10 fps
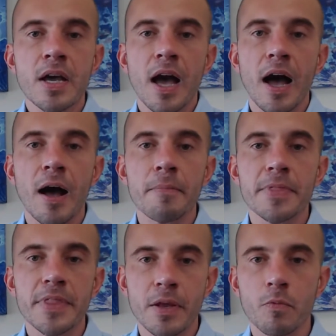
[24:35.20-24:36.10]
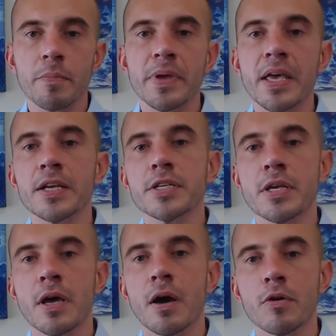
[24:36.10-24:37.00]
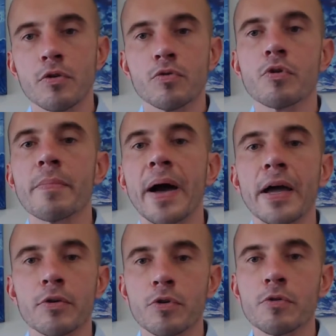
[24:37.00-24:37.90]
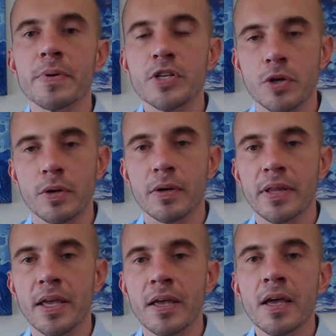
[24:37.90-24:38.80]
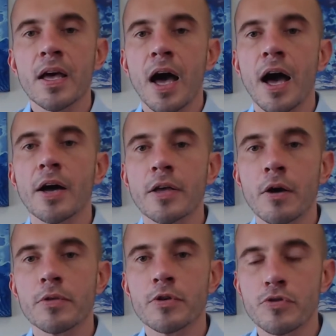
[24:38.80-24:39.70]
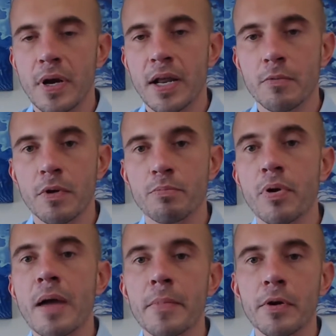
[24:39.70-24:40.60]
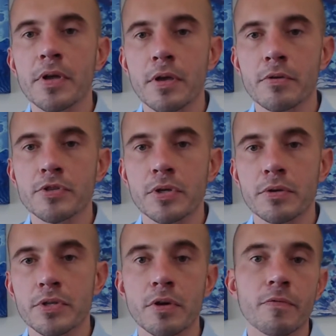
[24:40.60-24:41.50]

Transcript: then we'll begin to go group by group internally, go through training with primary users.